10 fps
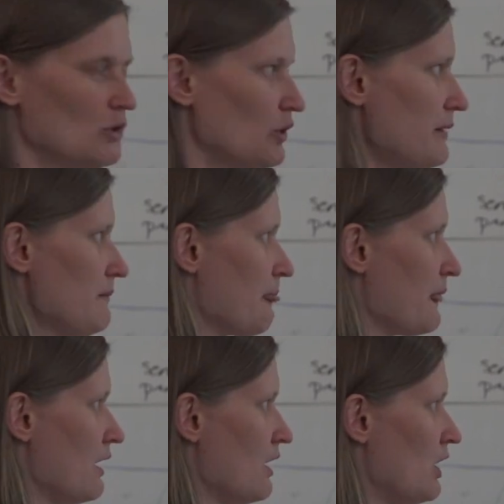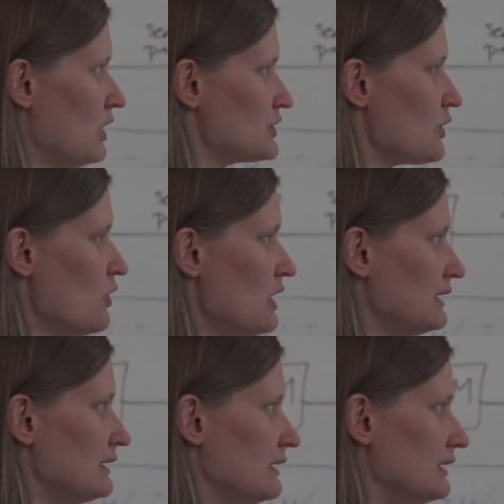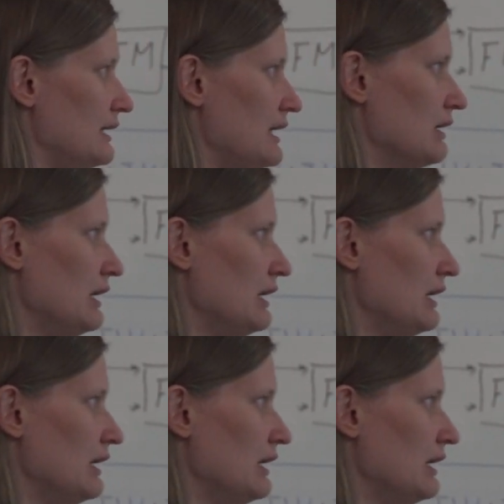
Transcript: Okay? So the